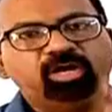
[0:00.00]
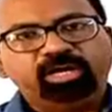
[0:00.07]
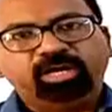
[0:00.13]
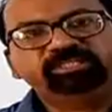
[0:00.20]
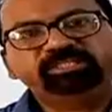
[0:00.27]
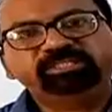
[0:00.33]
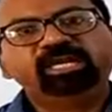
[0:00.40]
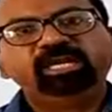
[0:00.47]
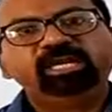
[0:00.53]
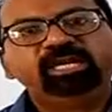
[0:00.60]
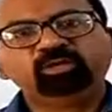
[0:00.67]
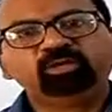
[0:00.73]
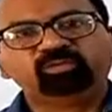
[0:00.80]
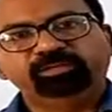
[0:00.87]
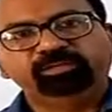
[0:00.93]
are liquid,
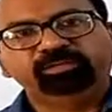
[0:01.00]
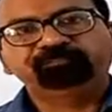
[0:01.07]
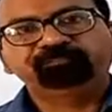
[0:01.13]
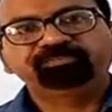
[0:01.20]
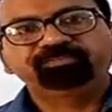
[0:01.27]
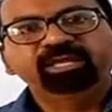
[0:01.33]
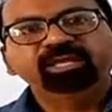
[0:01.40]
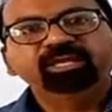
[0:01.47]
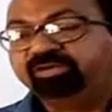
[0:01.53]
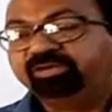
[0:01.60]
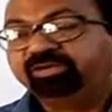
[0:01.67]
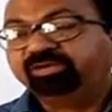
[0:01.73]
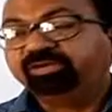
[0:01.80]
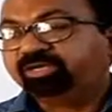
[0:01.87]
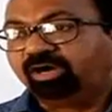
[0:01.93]
because
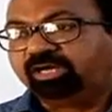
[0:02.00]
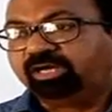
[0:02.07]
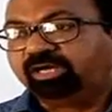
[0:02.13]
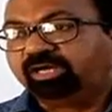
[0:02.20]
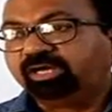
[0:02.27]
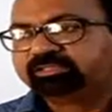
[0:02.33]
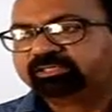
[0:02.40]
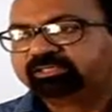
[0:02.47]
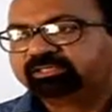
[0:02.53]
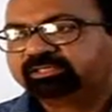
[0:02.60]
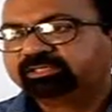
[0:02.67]
we can